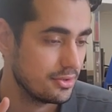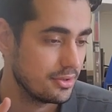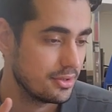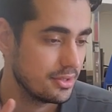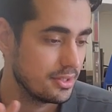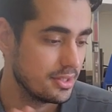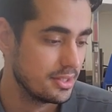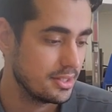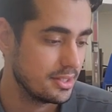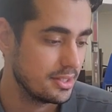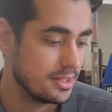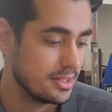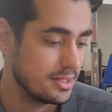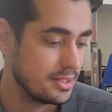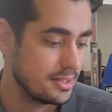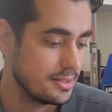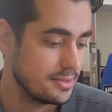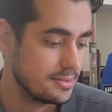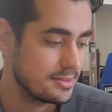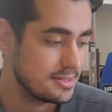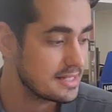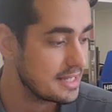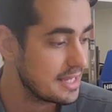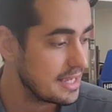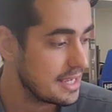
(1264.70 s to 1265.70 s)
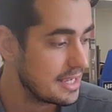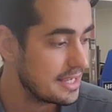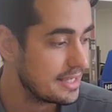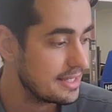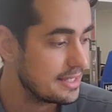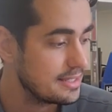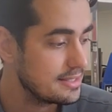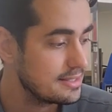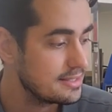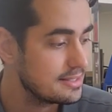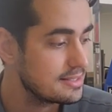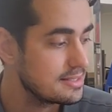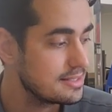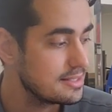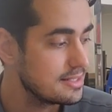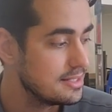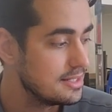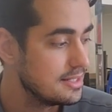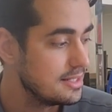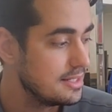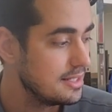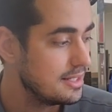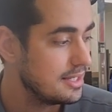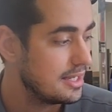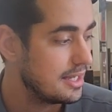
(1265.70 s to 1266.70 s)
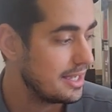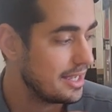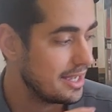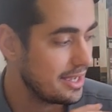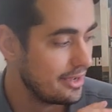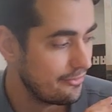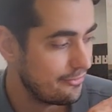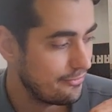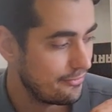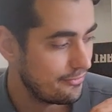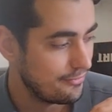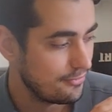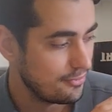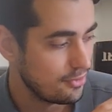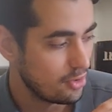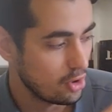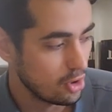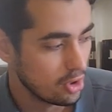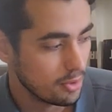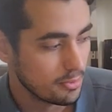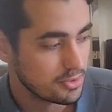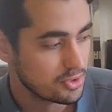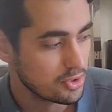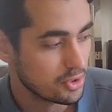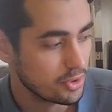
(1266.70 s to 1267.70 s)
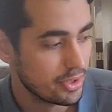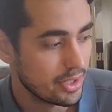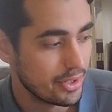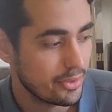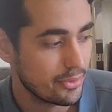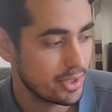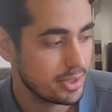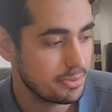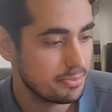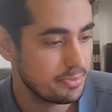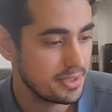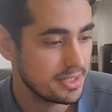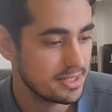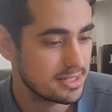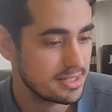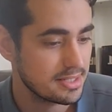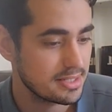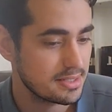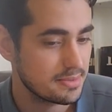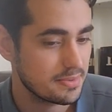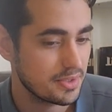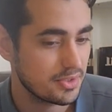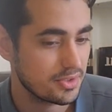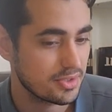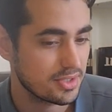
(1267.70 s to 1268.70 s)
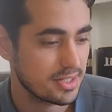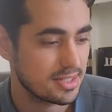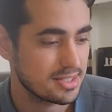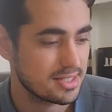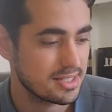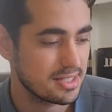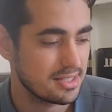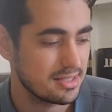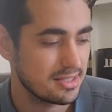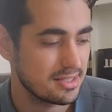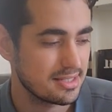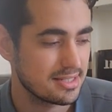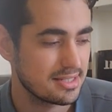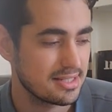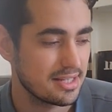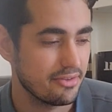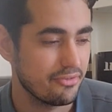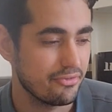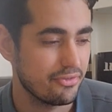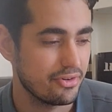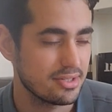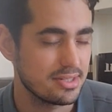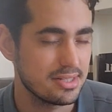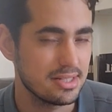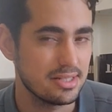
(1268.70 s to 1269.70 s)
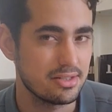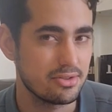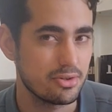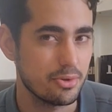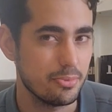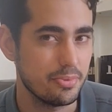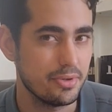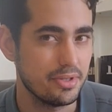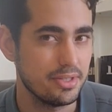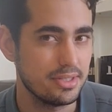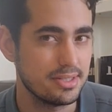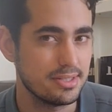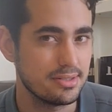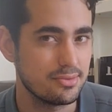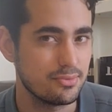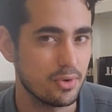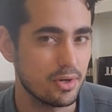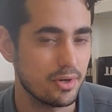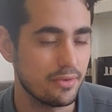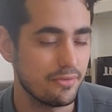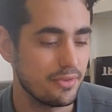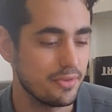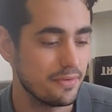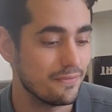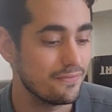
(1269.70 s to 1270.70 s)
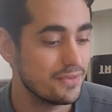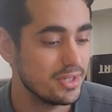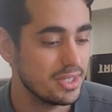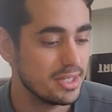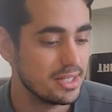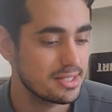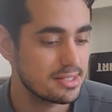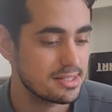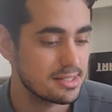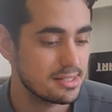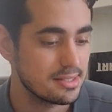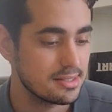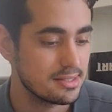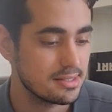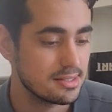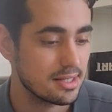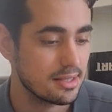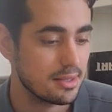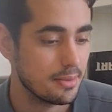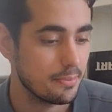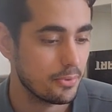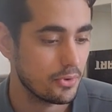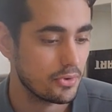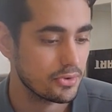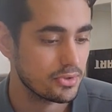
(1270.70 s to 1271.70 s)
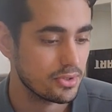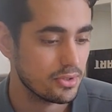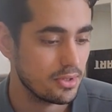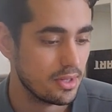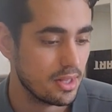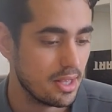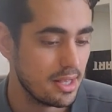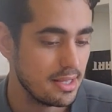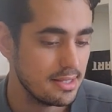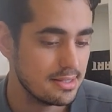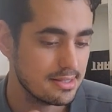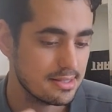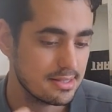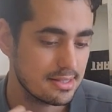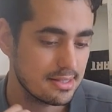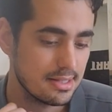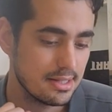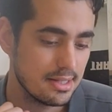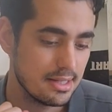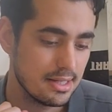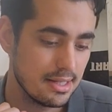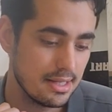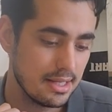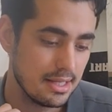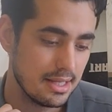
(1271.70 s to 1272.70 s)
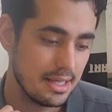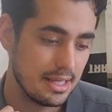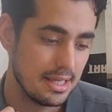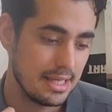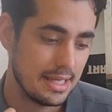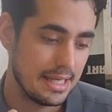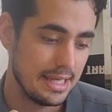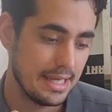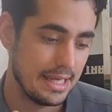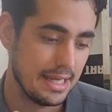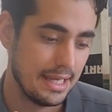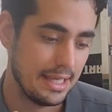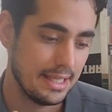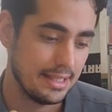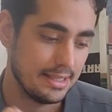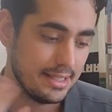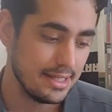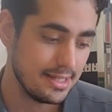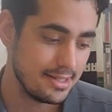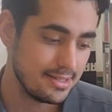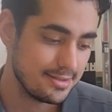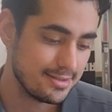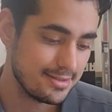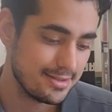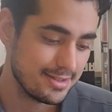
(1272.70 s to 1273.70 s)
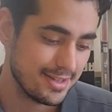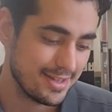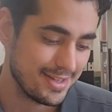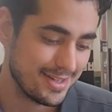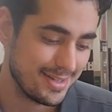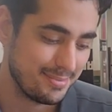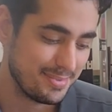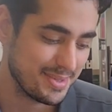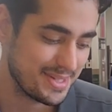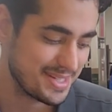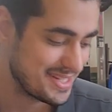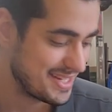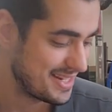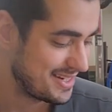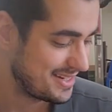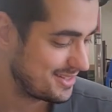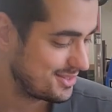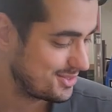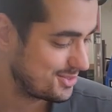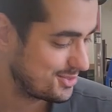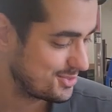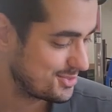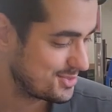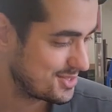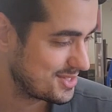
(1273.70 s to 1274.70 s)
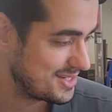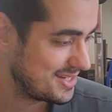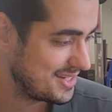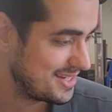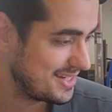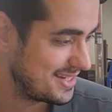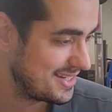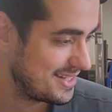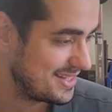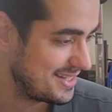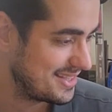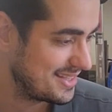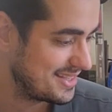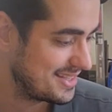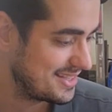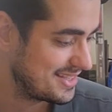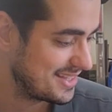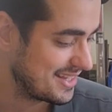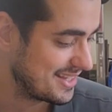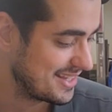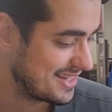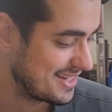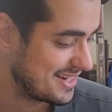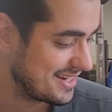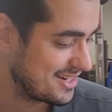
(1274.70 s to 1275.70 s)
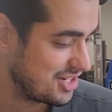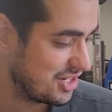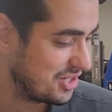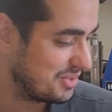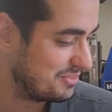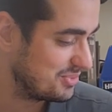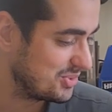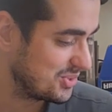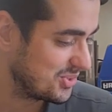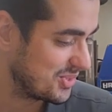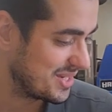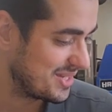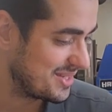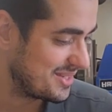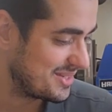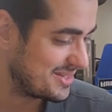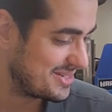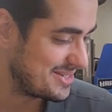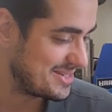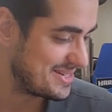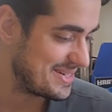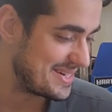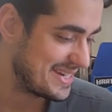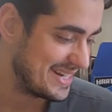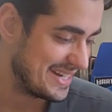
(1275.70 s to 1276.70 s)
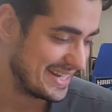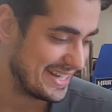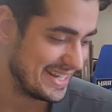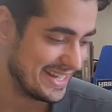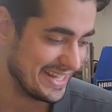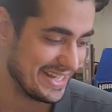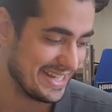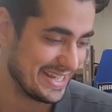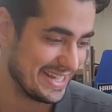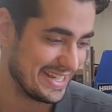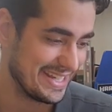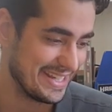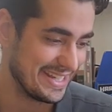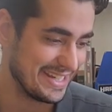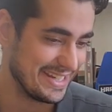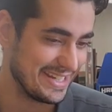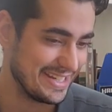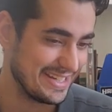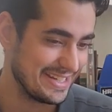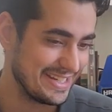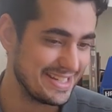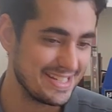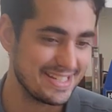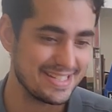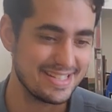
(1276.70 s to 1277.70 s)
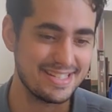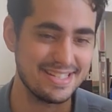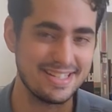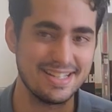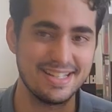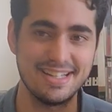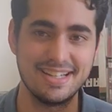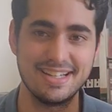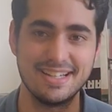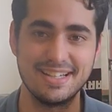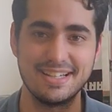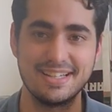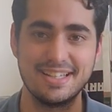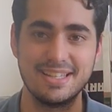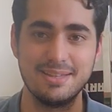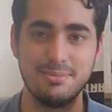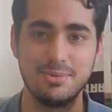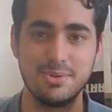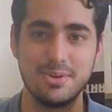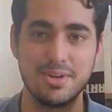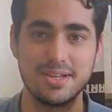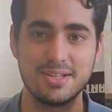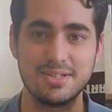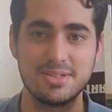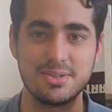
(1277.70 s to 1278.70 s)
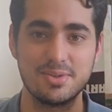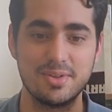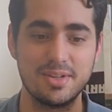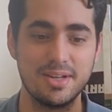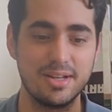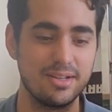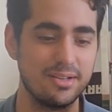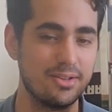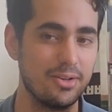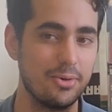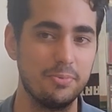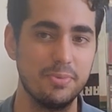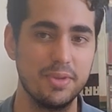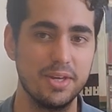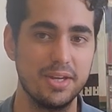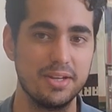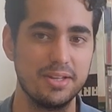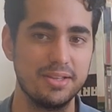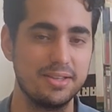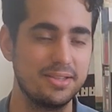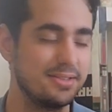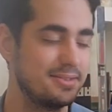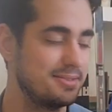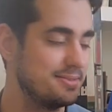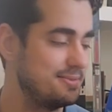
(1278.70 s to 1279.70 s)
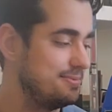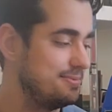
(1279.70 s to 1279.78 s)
on the signs. I have almost all the red pieces because I think the San Francisco Bridge is one of the biggest things that the puzzle has. And yes, I'm excited to see it uh, come together. And yes, I'll uh, keep you guys updated.